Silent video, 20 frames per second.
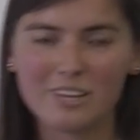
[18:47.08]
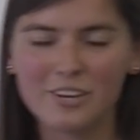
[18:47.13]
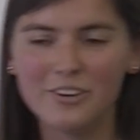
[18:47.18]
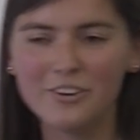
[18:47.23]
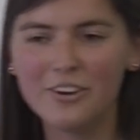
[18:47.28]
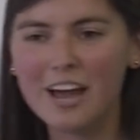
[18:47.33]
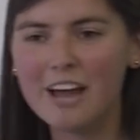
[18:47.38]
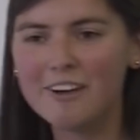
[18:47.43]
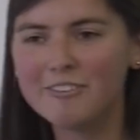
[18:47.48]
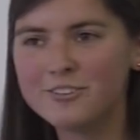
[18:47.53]

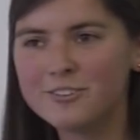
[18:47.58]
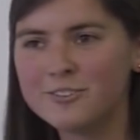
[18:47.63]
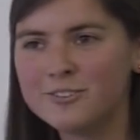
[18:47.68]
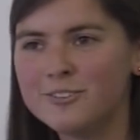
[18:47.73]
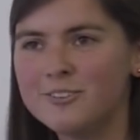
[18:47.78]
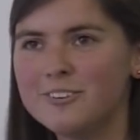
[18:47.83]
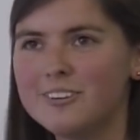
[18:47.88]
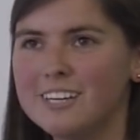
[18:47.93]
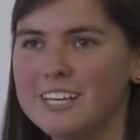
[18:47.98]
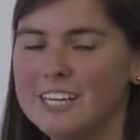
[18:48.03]
You have
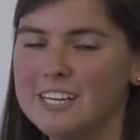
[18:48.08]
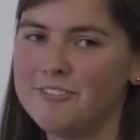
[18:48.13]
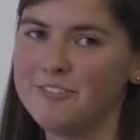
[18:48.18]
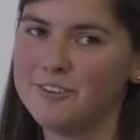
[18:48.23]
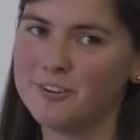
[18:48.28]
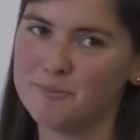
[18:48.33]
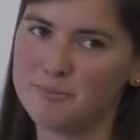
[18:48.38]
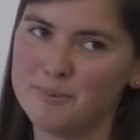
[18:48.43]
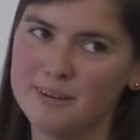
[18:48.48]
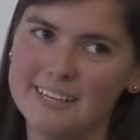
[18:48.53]
to give
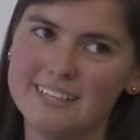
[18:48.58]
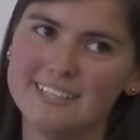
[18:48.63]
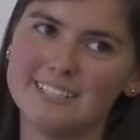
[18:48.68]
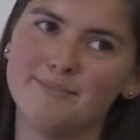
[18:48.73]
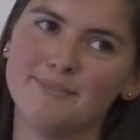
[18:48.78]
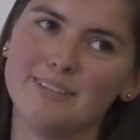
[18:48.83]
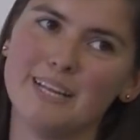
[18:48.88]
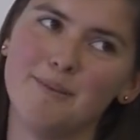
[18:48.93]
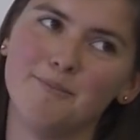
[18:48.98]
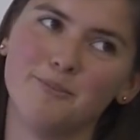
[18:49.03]
your brain
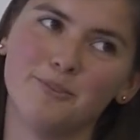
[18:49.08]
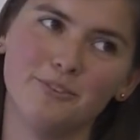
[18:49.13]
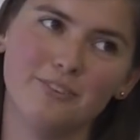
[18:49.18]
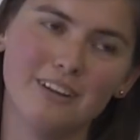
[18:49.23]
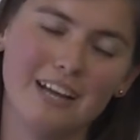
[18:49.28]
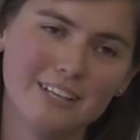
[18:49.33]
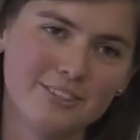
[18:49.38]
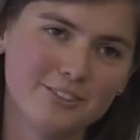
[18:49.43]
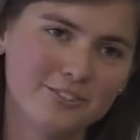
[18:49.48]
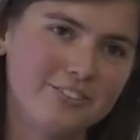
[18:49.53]
some time to
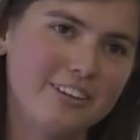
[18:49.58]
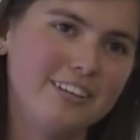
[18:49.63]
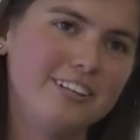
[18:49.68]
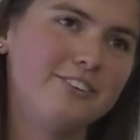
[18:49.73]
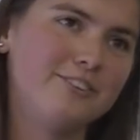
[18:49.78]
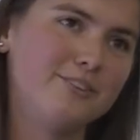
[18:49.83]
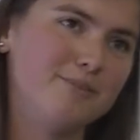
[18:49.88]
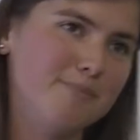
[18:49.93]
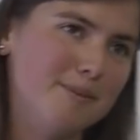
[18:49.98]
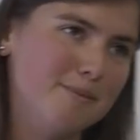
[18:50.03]

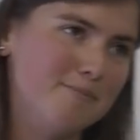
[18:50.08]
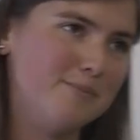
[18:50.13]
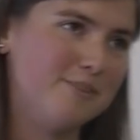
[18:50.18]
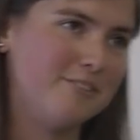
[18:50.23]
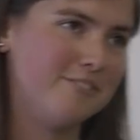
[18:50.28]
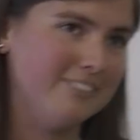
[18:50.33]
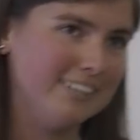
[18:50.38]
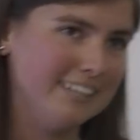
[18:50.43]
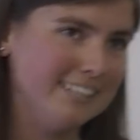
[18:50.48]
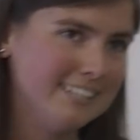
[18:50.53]
naturally remember
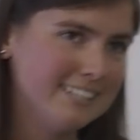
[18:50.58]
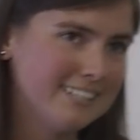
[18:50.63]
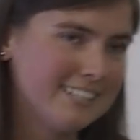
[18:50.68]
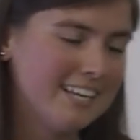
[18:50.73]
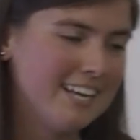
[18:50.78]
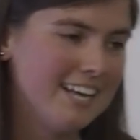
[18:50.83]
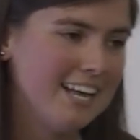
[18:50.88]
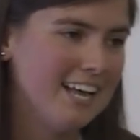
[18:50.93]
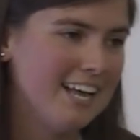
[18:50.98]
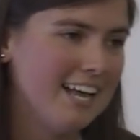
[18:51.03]
things.
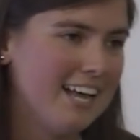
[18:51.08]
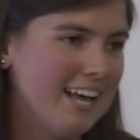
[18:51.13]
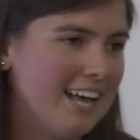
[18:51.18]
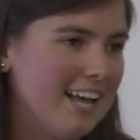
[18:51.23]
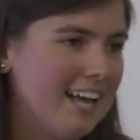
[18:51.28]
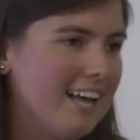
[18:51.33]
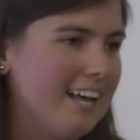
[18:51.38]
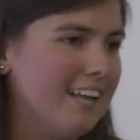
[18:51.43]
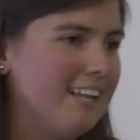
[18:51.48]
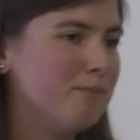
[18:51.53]

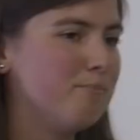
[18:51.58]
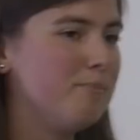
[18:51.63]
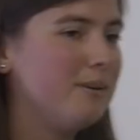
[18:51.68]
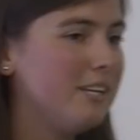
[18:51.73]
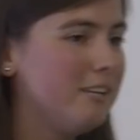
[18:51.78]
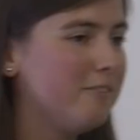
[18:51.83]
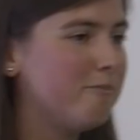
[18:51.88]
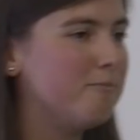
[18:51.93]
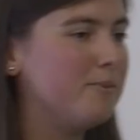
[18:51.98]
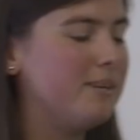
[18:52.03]
And
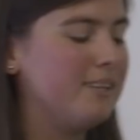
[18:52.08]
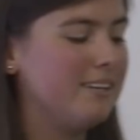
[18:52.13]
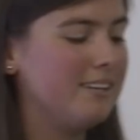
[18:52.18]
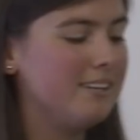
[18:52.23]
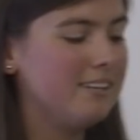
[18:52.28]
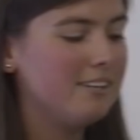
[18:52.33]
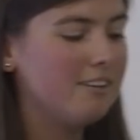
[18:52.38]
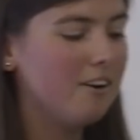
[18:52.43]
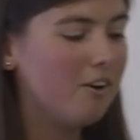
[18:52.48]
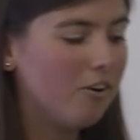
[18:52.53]
believe
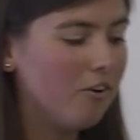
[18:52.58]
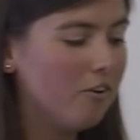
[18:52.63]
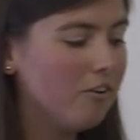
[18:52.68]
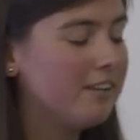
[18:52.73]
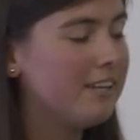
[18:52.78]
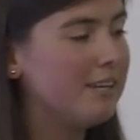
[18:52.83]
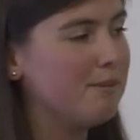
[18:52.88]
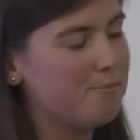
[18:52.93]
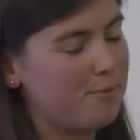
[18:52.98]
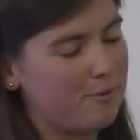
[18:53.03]
me, all
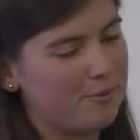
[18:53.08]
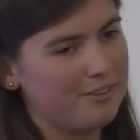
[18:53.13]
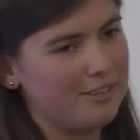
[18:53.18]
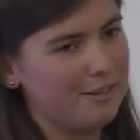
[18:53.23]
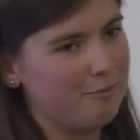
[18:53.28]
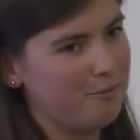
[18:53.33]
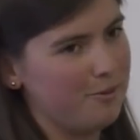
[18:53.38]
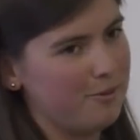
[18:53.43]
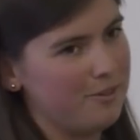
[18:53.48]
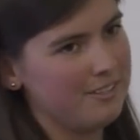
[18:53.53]
the
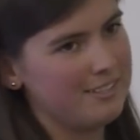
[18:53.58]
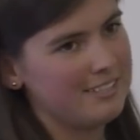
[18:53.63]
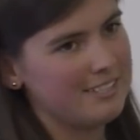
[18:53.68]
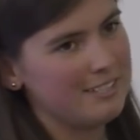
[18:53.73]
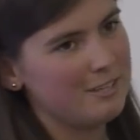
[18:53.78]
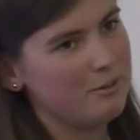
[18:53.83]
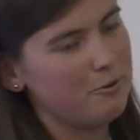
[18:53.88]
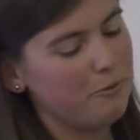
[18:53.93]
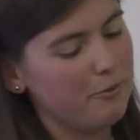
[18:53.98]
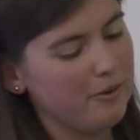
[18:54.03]
important
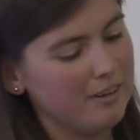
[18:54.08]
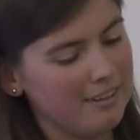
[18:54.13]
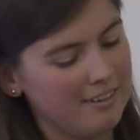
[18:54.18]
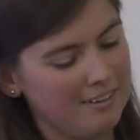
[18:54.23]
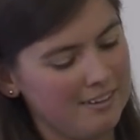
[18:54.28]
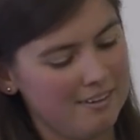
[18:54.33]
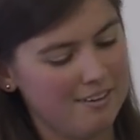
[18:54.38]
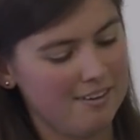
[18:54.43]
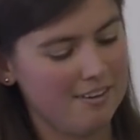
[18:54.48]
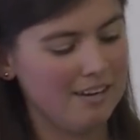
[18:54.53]
words
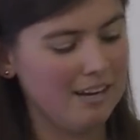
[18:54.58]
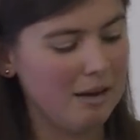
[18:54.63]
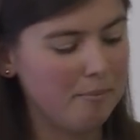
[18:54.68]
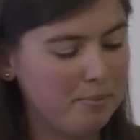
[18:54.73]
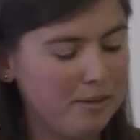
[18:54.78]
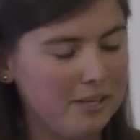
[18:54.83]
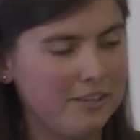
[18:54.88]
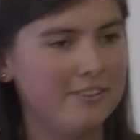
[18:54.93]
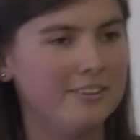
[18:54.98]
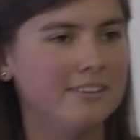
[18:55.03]
will
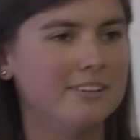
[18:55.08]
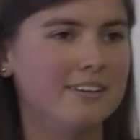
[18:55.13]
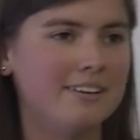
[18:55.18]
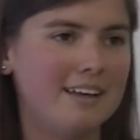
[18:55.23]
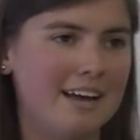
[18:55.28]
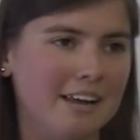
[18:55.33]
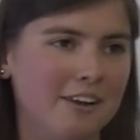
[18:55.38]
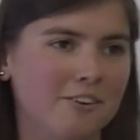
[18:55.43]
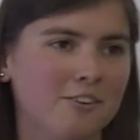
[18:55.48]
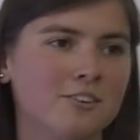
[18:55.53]
appear in the
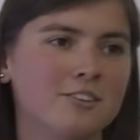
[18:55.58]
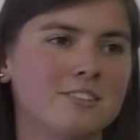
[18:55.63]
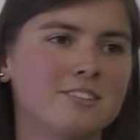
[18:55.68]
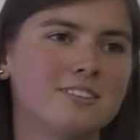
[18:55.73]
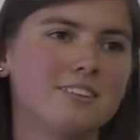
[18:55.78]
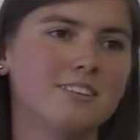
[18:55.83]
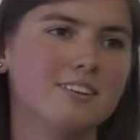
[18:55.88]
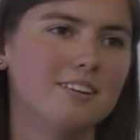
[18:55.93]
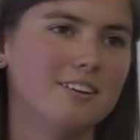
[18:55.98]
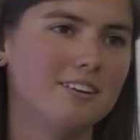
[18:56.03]

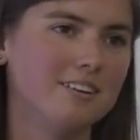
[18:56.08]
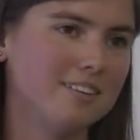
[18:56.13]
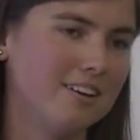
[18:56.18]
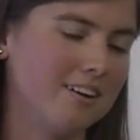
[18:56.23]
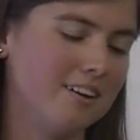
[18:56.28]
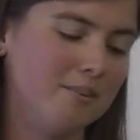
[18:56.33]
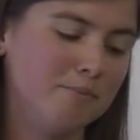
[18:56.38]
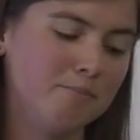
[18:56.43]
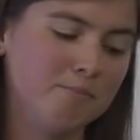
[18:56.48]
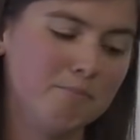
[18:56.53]
dialogues,
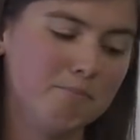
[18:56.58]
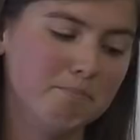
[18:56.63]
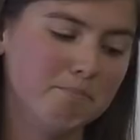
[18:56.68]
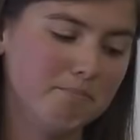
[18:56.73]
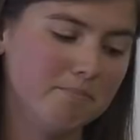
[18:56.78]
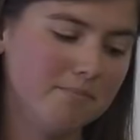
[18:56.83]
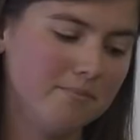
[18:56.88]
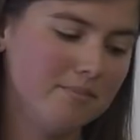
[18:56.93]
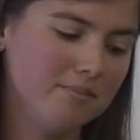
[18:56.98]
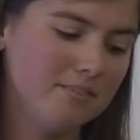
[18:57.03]

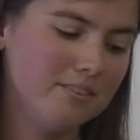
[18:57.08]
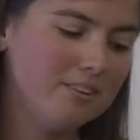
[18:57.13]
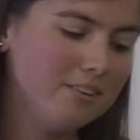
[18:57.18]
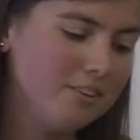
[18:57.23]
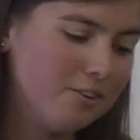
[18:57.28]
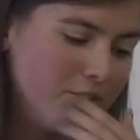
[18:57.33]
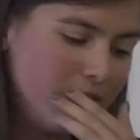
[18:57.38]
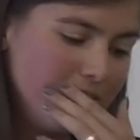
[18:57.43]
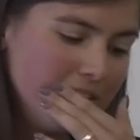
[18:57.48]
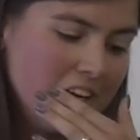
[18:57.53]

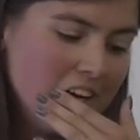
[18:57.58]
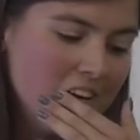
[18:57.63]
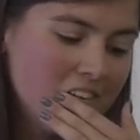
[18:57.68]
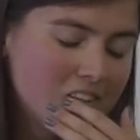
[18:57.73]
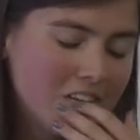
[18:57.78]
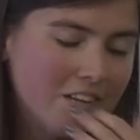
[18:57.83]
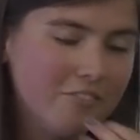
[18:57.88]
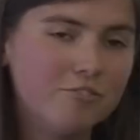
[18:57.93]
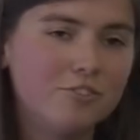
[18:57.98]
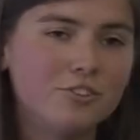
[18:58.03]

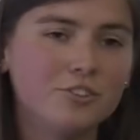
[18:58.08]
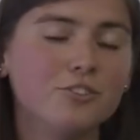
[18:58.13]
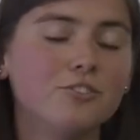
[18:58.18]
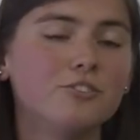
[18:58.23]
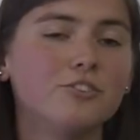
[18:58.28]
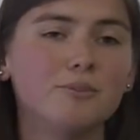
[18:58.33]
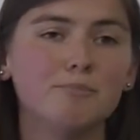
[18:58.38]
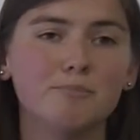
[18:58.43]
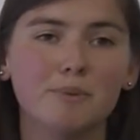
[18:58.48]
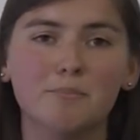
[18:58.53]
enough time for you
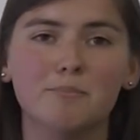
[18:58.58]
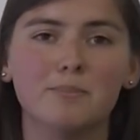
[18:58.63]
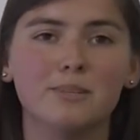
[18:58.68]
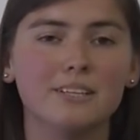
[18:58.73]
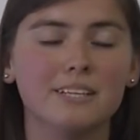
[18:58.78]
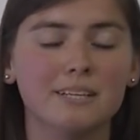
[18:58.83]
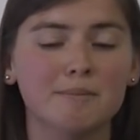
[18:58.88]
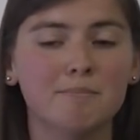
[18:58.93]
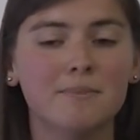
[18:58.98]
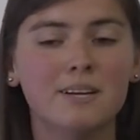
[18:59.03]
to remember
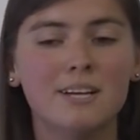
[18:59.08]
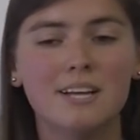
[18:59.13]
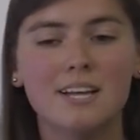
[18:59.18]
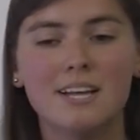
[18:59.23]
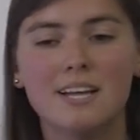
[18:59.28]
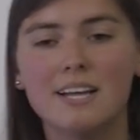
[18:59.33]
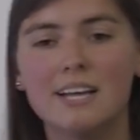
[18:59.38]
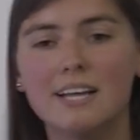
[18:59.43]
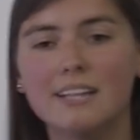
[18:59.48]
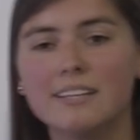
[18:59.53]
them.
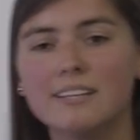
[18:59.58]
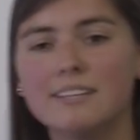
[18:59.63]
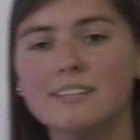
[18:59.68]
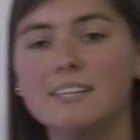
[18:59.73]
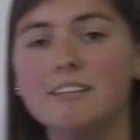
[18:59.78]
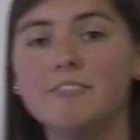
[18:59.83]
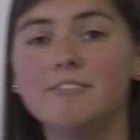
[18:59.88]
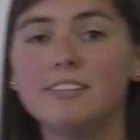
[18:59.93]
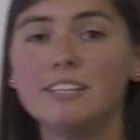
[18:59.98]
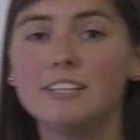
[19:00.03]
And
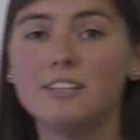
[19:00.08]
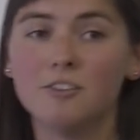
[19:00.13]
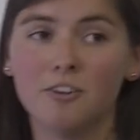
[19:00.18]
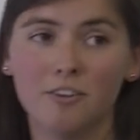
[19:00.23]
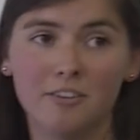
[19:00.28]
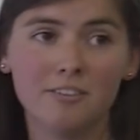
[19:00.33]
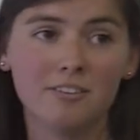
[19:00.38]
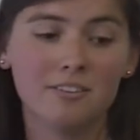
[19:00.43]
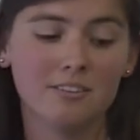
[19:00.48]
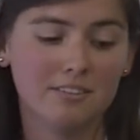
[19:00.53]
then if they
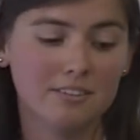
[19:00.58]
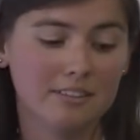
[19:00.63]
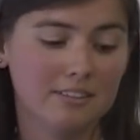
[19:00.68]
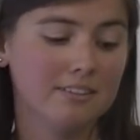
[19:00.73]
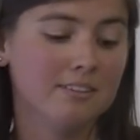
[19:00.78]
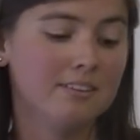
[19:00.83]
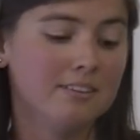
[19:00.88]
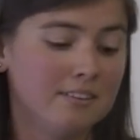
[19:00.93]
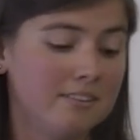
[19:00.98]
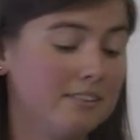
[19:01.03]
don't,
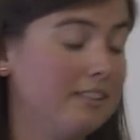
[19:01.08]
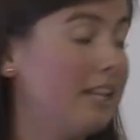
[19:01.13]
then